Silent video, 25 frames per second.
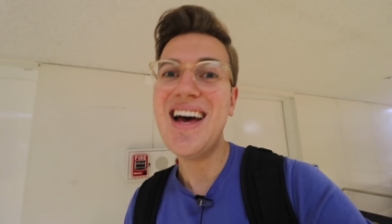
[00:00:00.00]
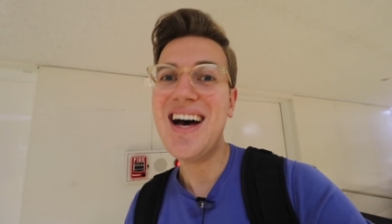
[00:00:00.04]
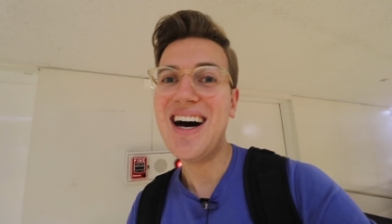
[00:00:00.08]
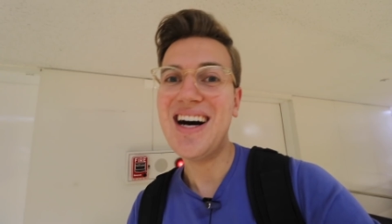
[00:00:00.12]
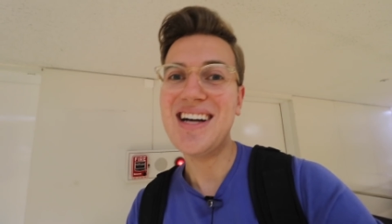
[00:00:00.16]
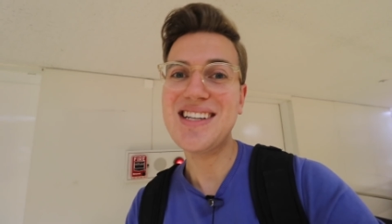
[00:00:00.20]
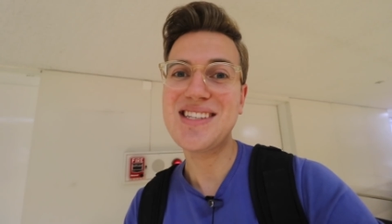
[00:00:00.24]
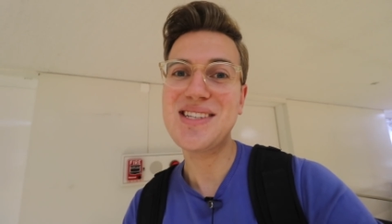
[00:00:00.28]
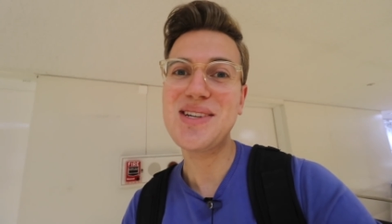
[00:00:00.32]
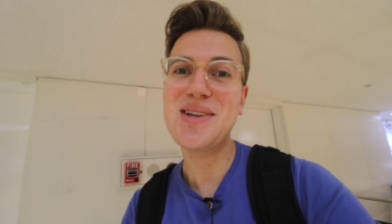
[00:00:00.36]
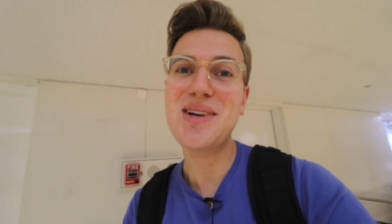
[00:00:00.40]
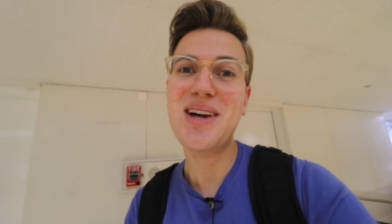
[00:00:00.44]

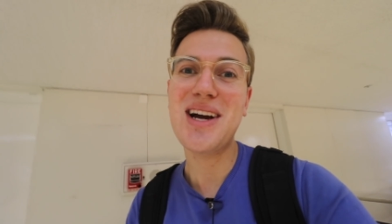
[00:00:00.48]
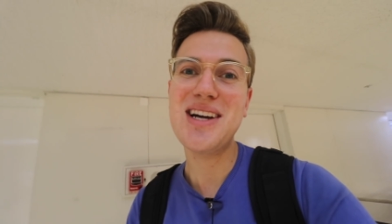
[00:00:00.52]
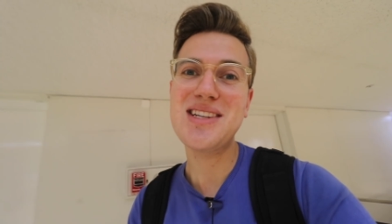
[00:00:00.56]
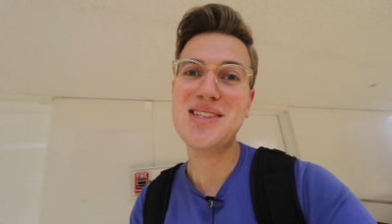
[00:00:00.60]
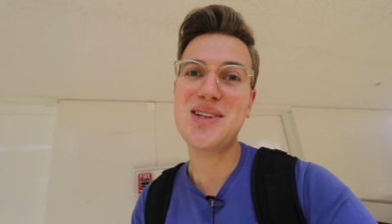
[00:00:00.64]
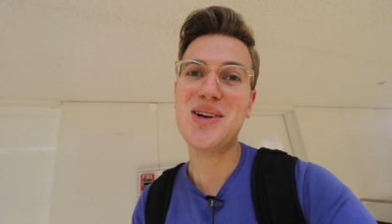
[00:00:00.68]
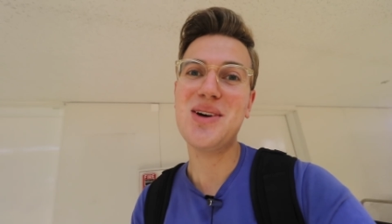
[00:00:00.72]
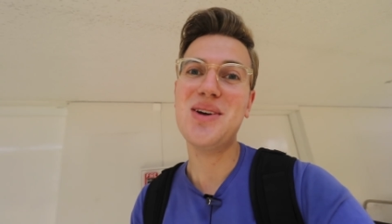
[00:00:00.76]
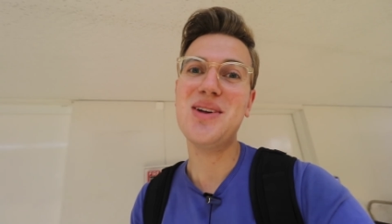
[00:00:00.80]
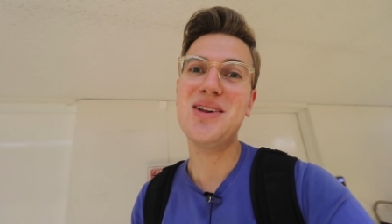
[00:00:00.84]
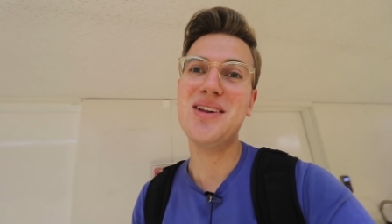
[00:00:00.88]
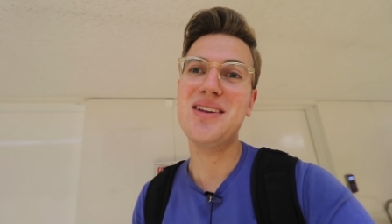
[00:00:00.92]
I'll see you
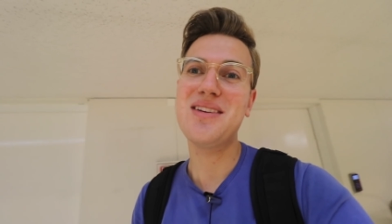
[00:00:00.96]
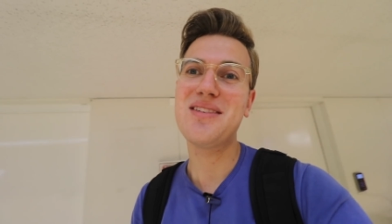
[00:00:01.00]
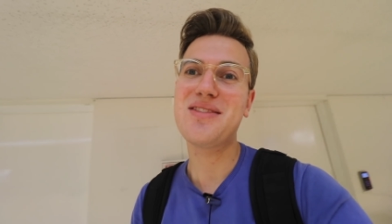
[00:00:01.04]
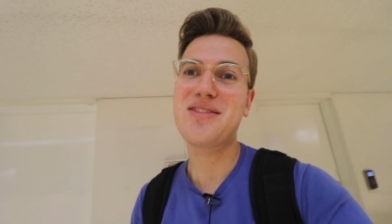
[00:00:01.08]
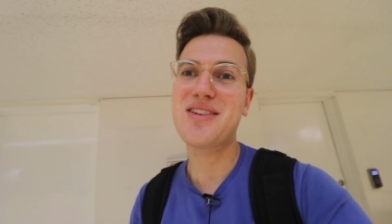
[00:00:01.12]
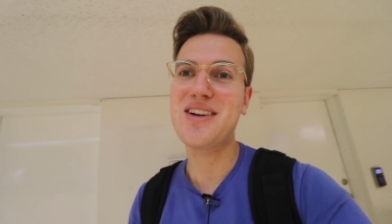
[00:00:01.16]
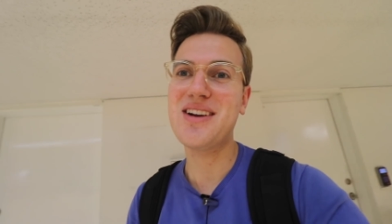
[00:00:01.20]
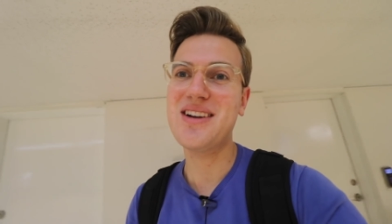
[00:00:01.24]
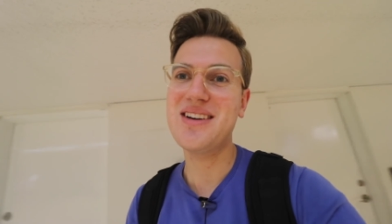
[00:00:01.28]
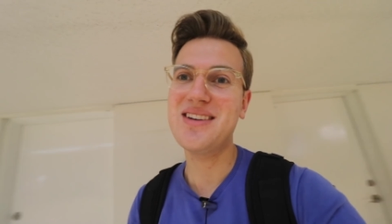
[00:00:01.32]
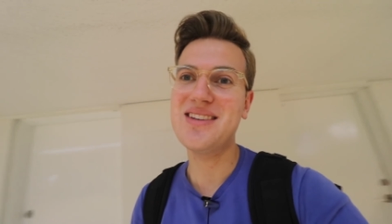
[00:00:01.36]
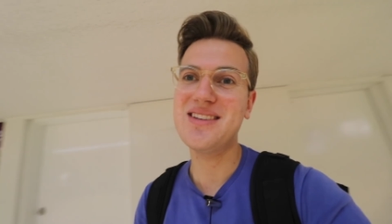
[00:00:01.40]
guys all
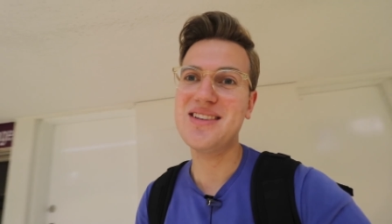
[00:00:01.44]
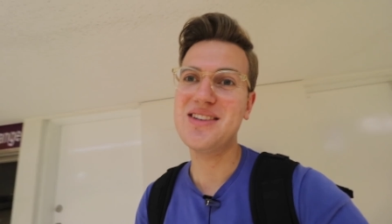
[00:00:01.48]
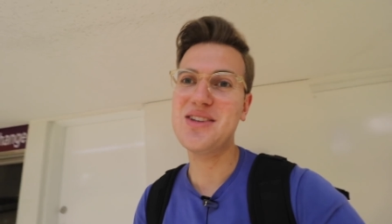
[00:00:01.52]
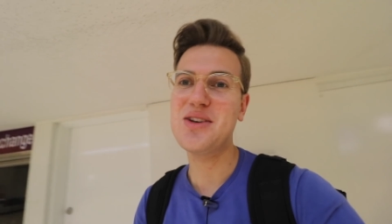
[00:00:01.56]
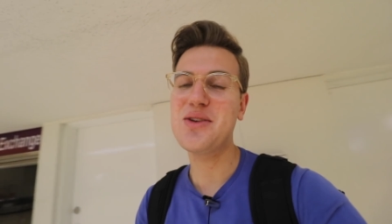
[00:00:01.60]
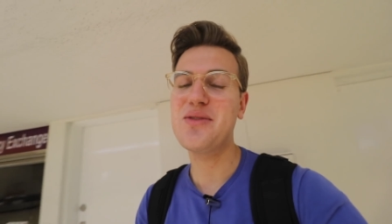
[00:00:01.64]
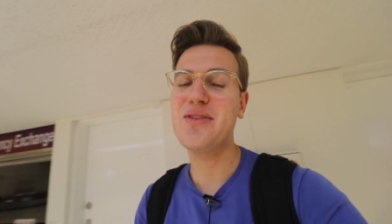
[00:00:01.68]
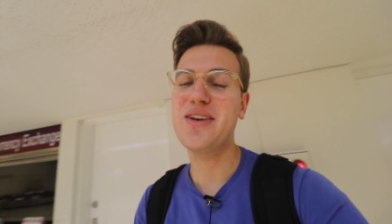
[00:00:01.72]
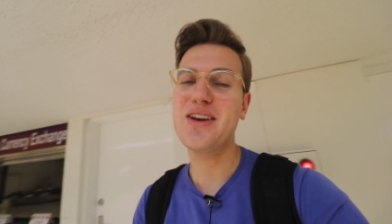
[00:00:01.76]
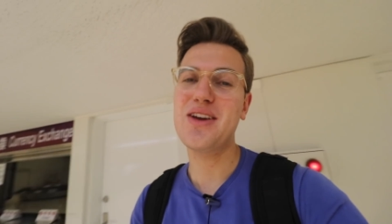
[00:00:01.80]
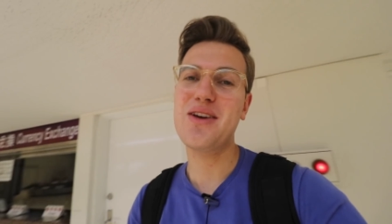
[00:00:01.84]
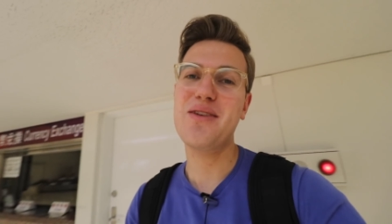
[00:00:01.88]
for a
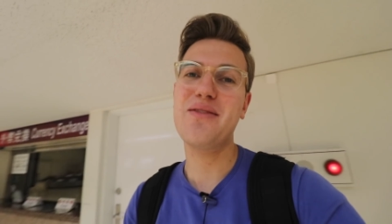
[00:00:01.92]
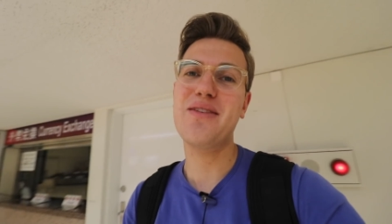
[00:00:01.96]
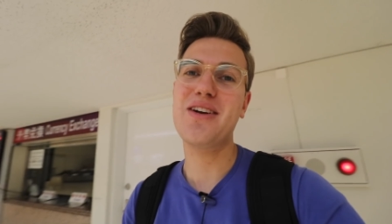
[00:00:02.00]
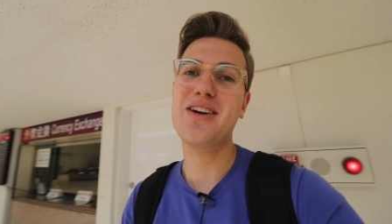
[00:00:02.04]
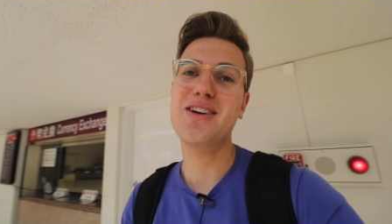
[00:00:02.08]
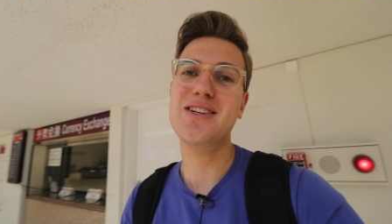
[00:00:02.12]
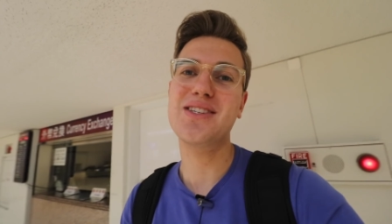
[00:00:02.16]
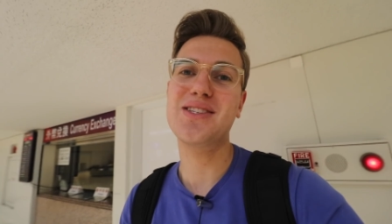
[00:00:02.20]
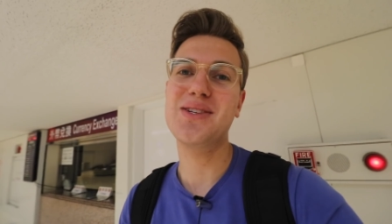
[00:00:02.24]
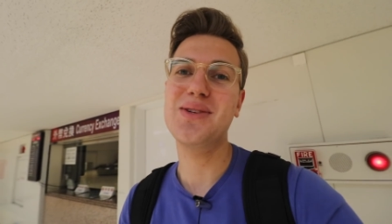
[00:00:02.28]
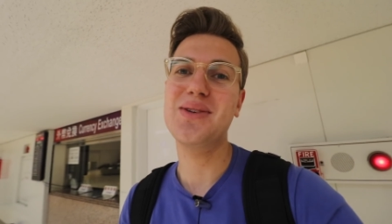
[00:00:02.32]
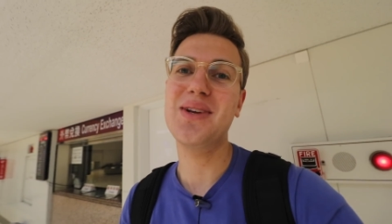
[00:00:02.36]
new video
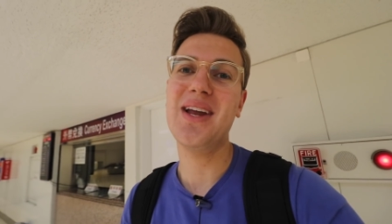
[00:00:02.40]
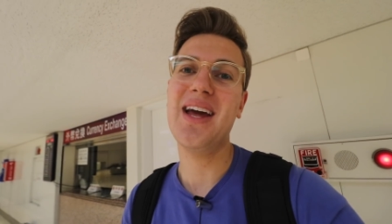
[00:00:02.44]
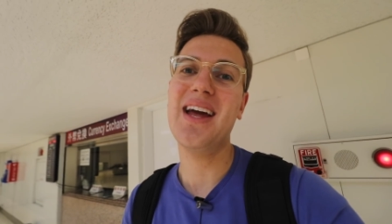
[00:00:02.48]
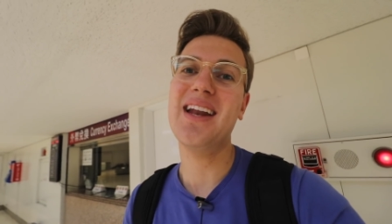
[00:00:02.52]
very soon.